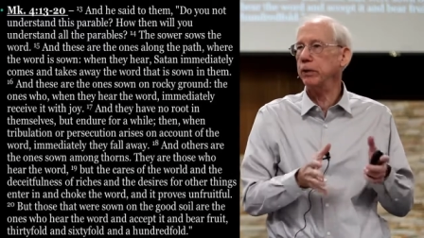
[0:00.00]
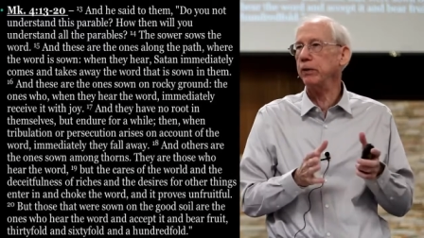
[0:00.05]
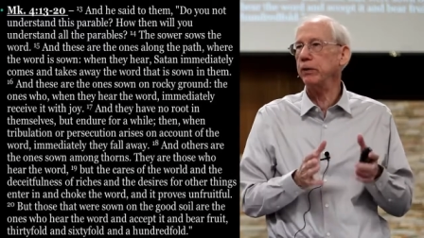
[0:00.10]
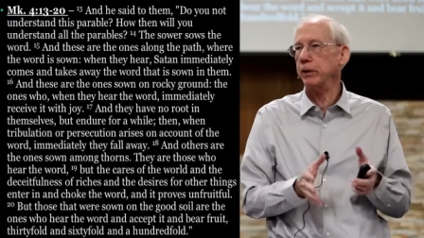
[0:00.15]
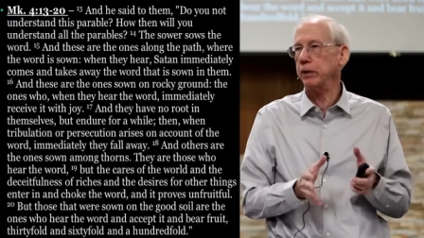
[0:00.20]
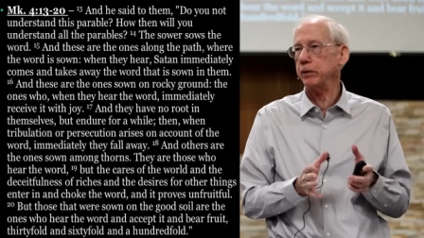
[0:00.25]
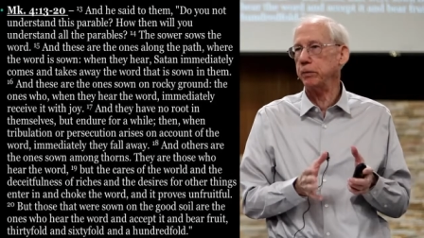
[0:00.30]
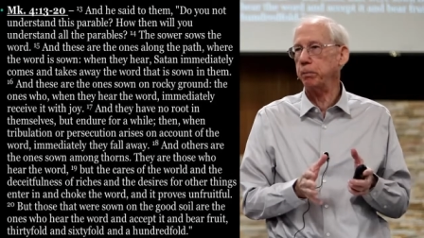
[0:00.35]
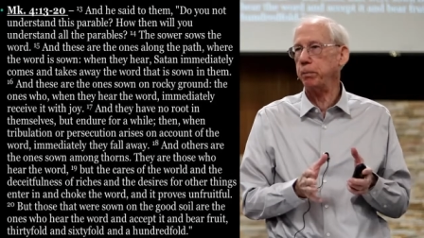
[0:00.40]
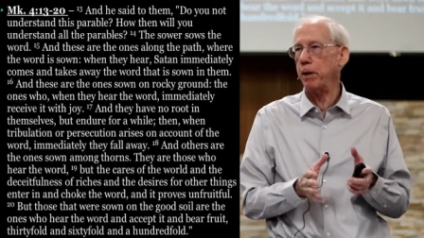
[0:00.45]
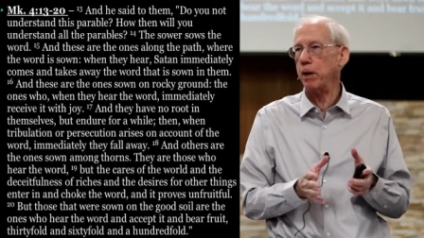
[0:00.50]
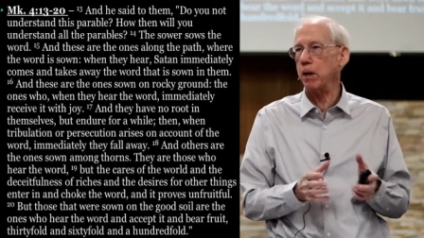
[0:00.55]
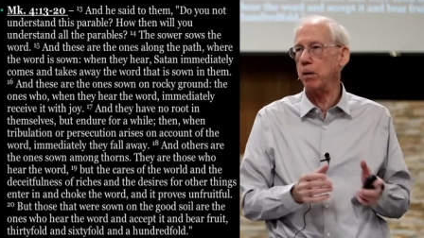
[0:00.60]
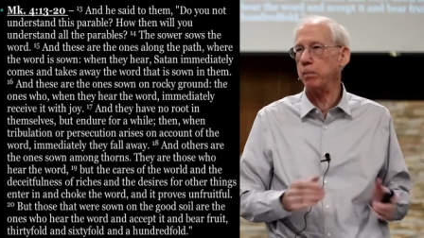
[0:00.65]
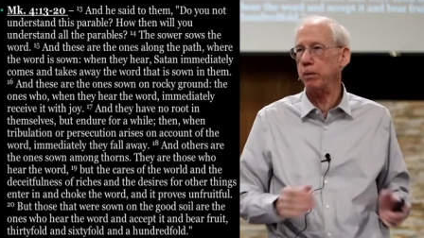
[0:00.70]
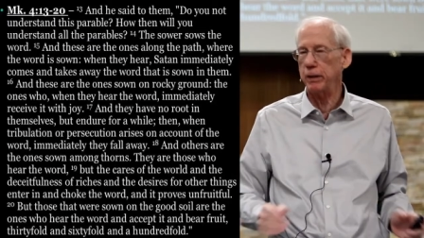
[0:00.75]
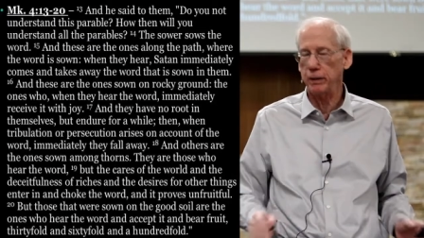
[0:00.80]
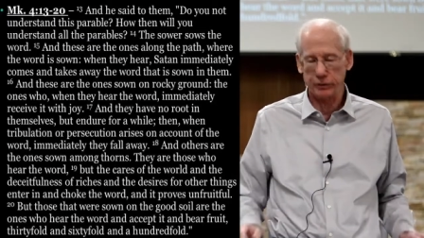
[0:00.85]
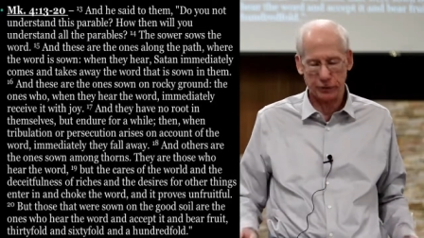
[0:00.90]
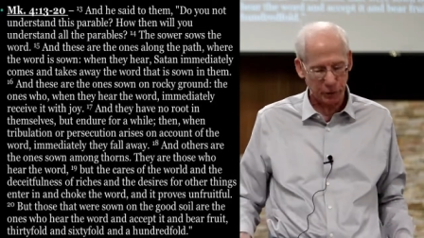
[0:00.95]
to this
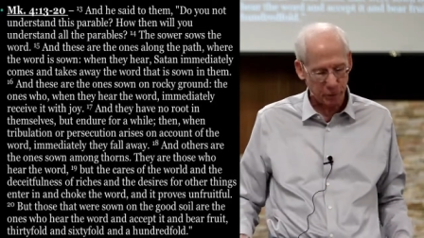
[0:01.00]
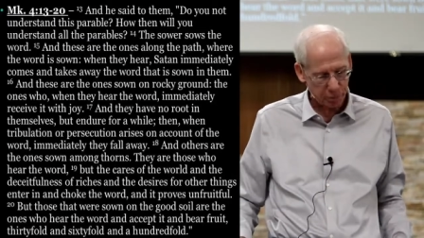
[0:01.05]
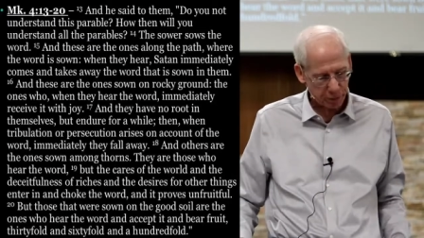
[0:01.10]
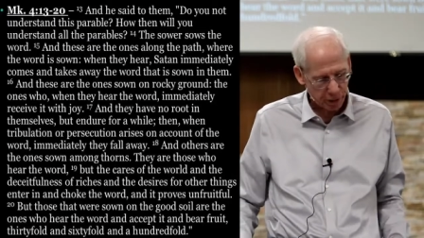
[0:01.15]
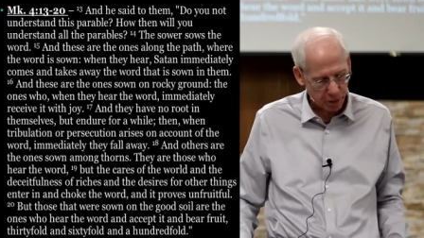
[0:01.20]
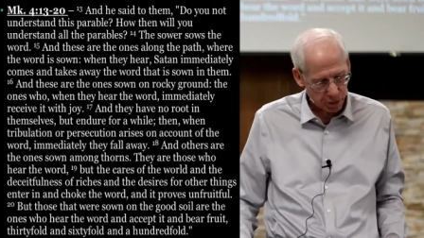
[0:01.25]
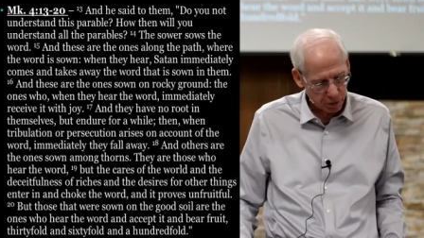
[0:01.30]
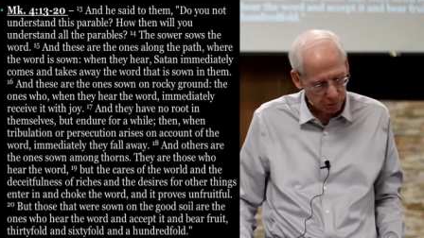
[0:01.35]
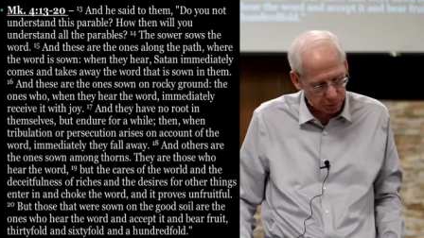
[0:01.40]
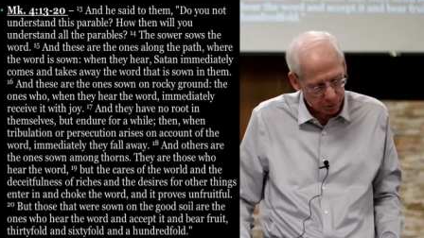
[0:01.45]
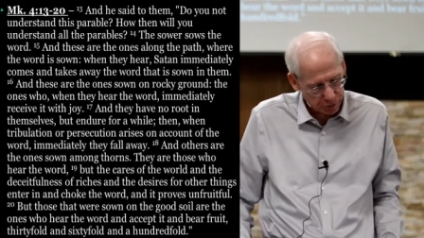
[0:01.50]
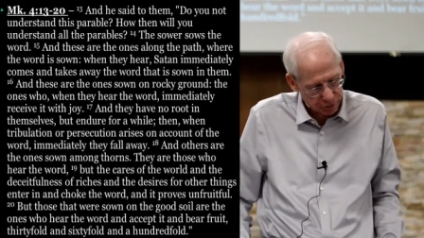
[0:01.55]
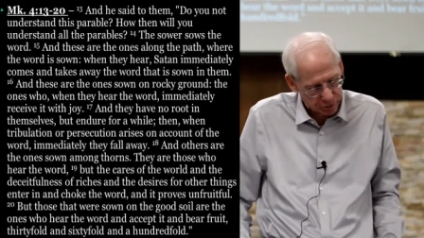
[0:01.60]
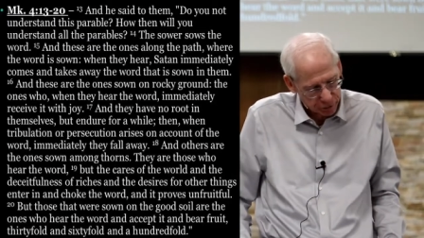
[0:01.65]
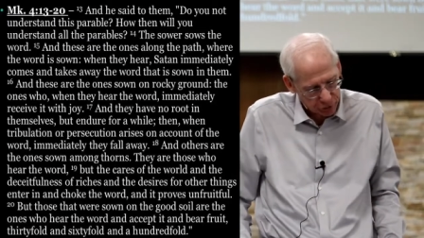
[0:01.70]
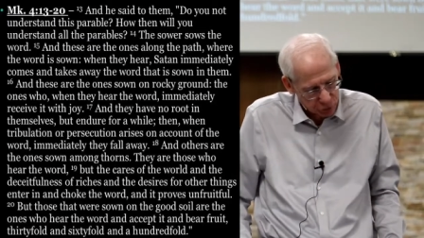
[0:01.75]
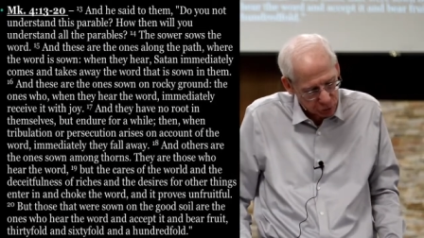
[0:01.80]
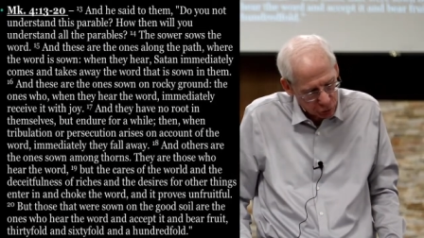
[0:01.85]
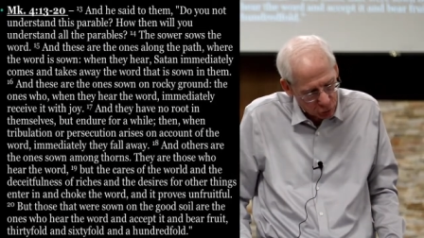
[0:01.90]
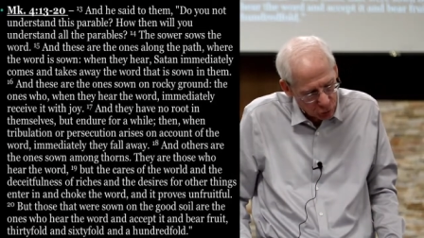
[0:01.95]
parable as the parable
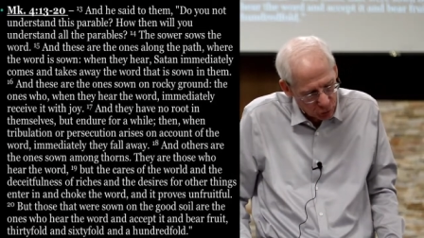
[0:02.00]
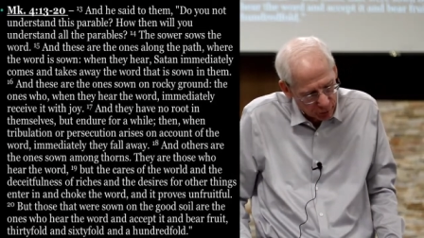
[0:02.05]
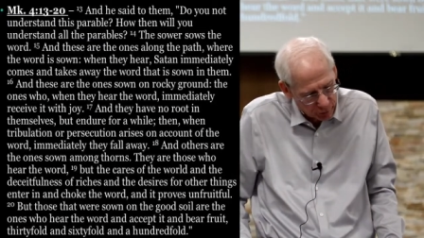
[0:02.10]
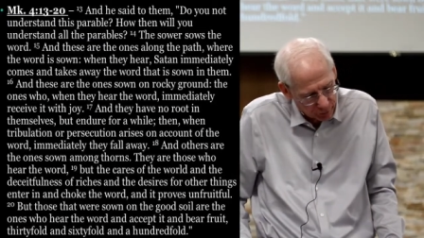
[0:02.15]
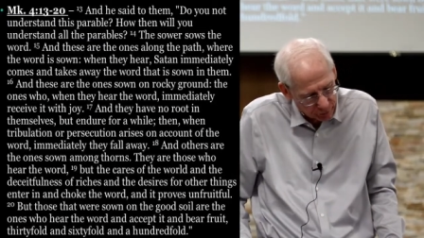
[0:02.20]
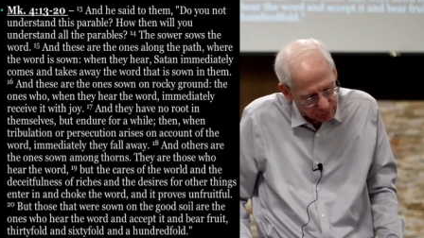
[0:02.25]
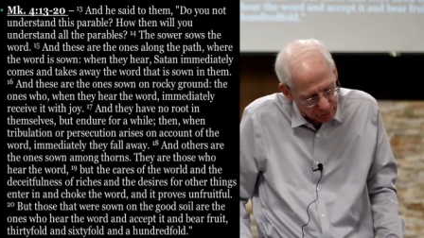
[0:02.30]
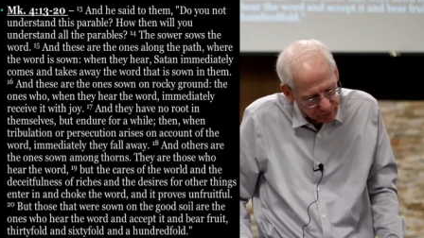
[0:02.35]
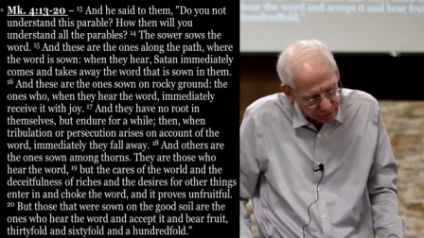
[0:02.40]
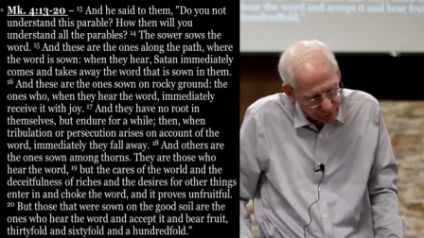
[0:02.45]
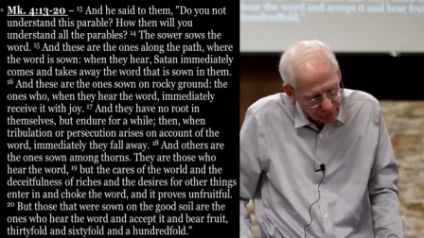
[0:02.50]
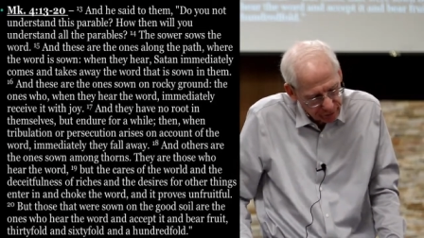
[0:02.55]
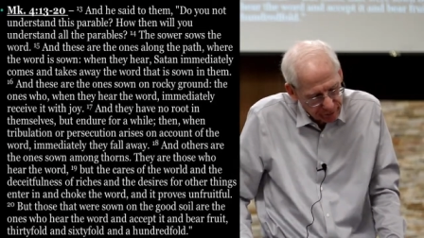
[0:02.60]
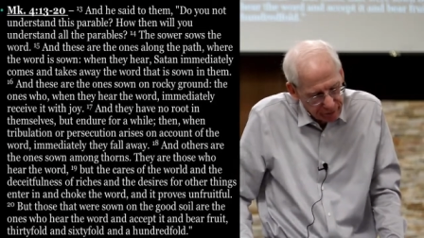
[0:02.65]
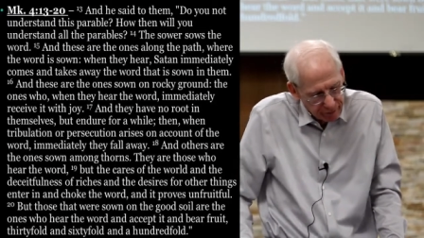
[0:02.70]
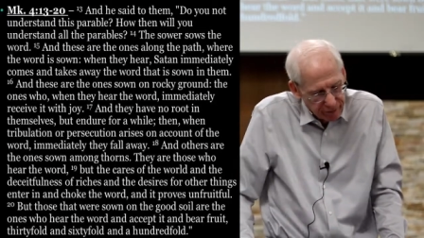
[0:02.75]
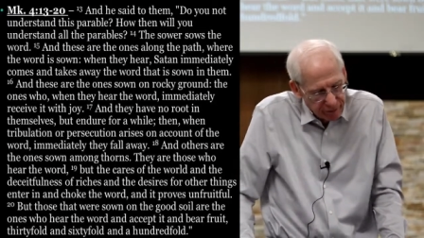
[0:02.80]
of the soils.